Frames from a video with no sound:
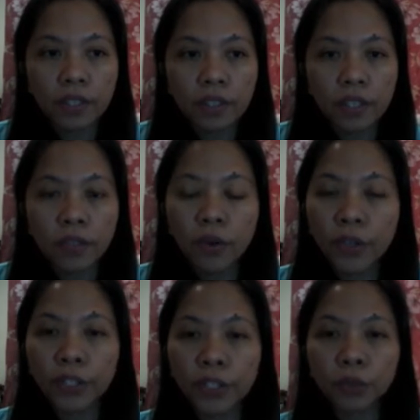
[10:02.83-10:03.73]
in
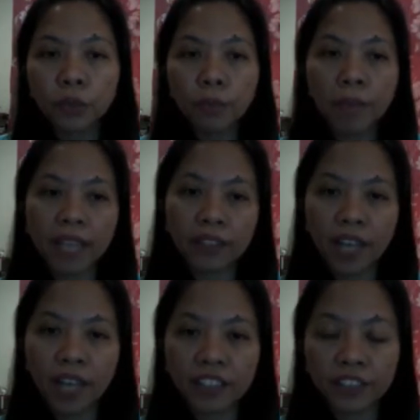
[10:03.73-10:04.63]
order to
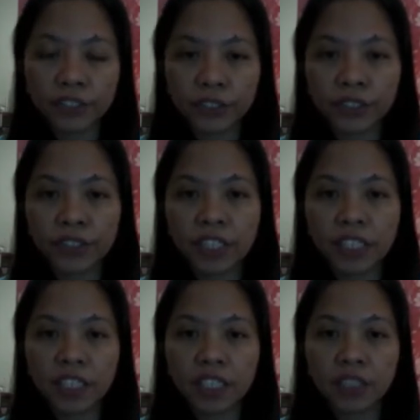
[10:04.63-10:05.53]
better answer
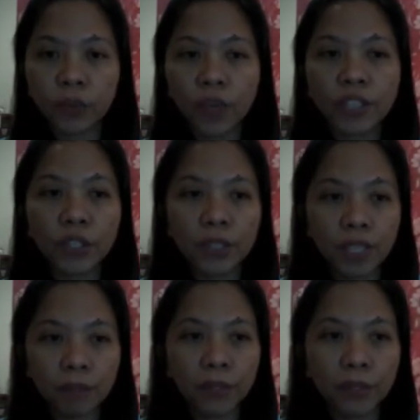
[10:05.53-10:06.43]
the question
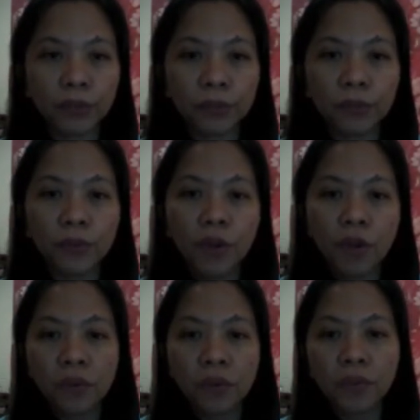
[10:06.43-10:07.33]
number 2,
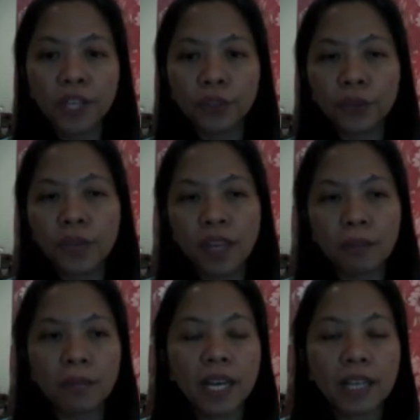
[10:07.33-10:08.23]
we need to
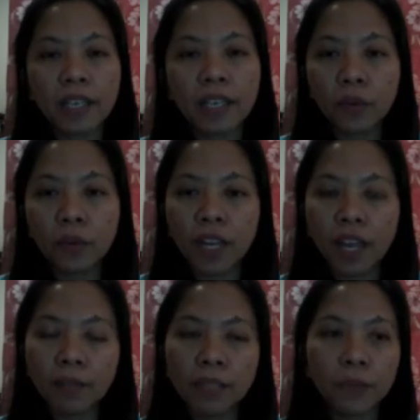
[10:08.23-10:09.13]
have an equal,
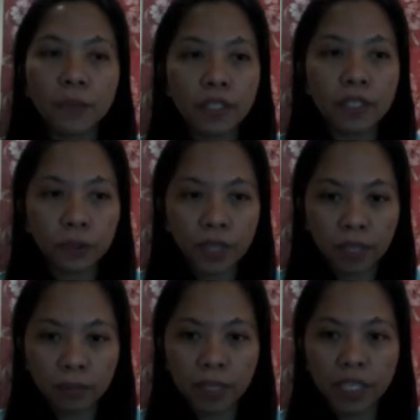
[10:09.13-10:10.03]
I believe we need to
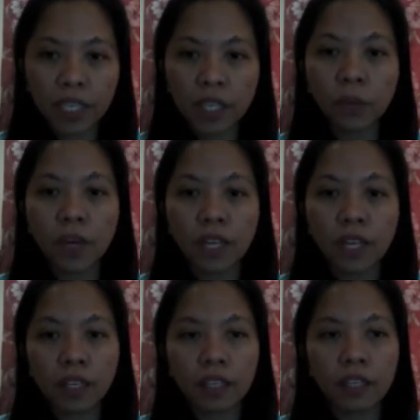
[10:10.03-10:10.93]
have an
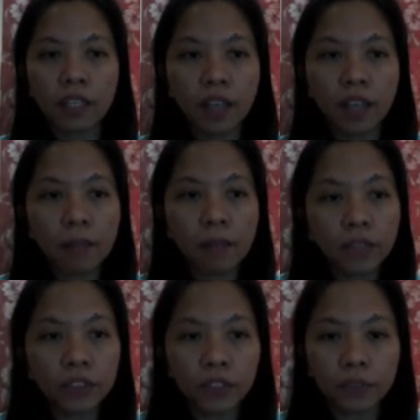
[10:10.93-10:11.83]
equal
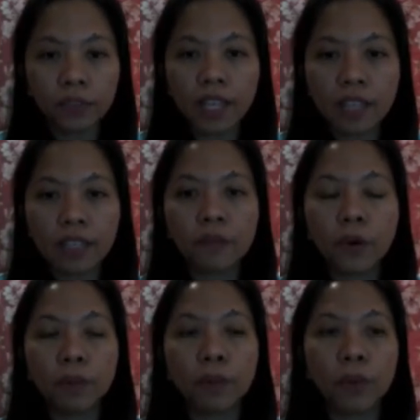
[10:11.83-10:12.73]
amount of data
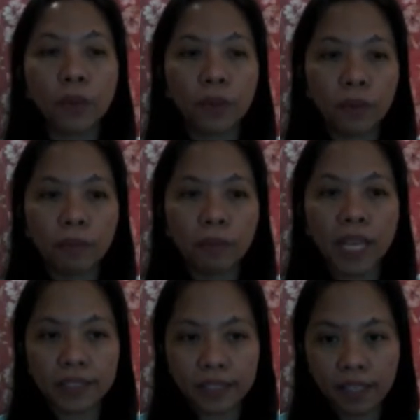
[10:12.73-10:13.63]
for both
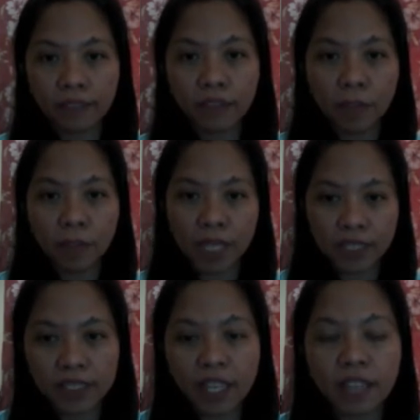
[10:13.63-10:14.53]
males and
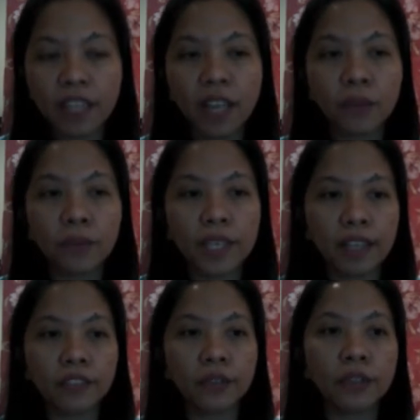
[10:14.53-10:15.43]
females. And then we
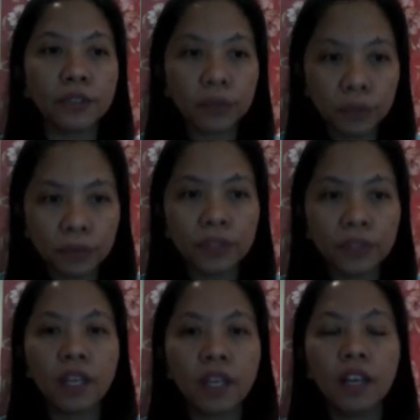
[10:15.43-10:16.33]
can conclude
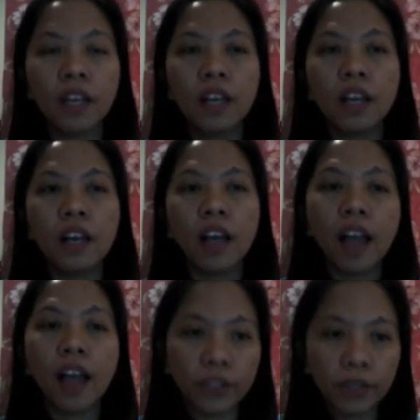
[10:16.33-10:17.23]

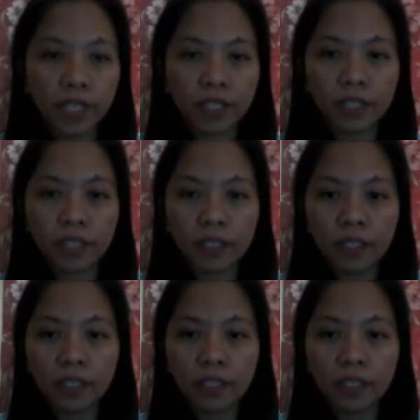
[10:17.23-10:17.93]
accurately